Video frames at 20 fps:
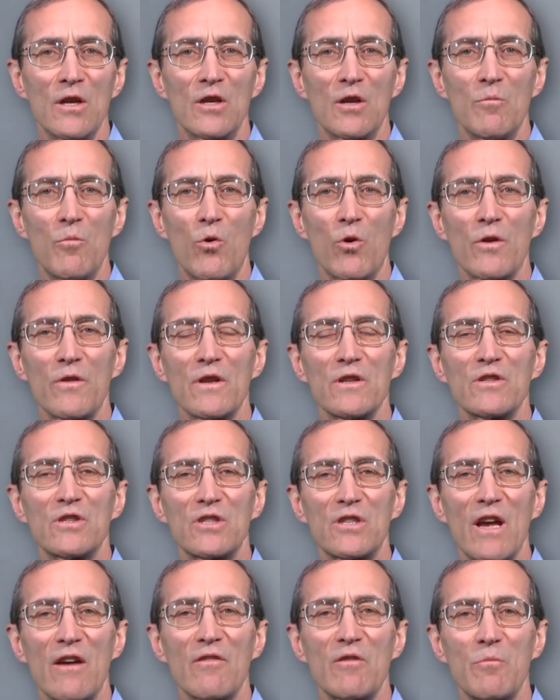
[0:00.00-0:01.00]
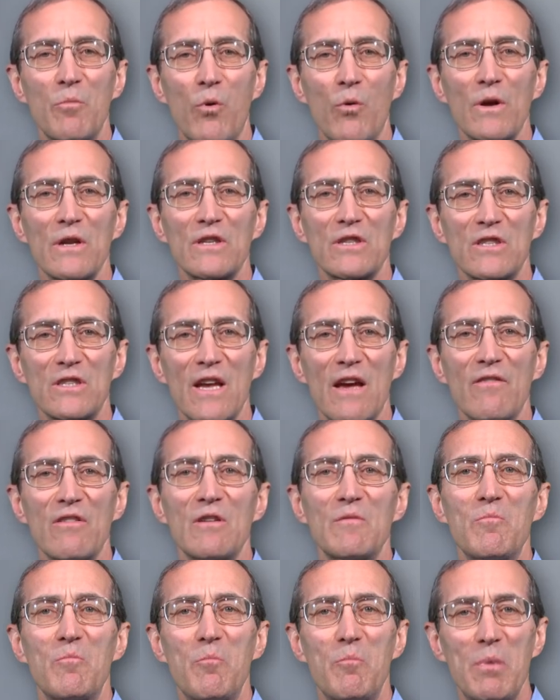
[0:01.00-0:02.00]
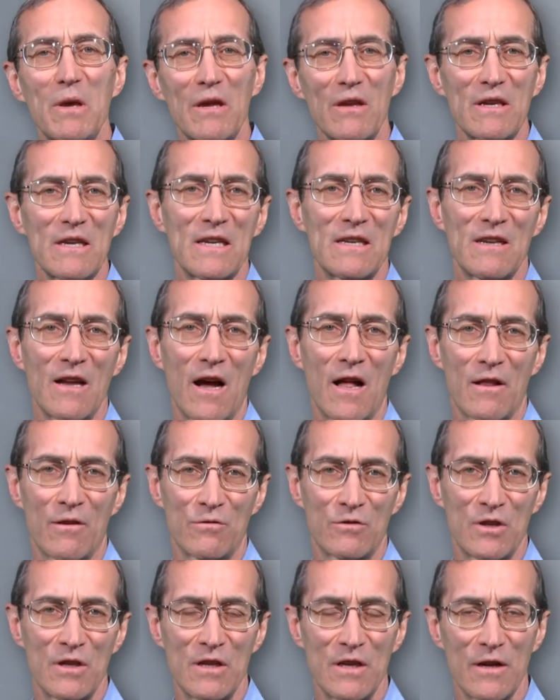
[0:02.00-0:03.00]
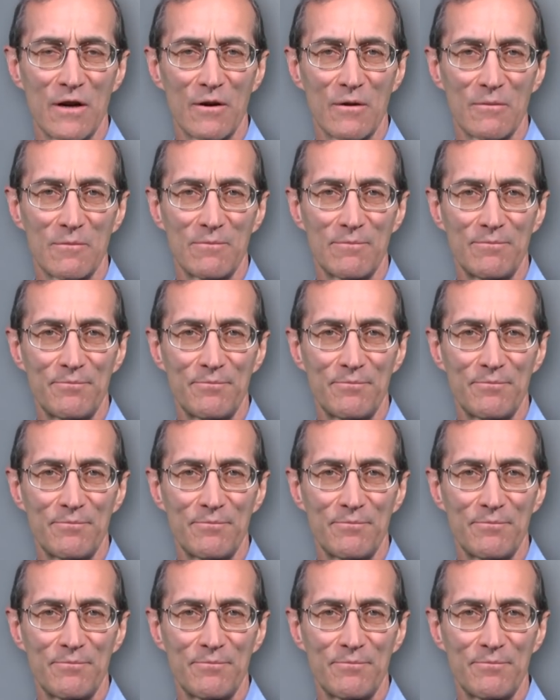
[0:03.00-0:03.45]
to more than $7.7 billion a year.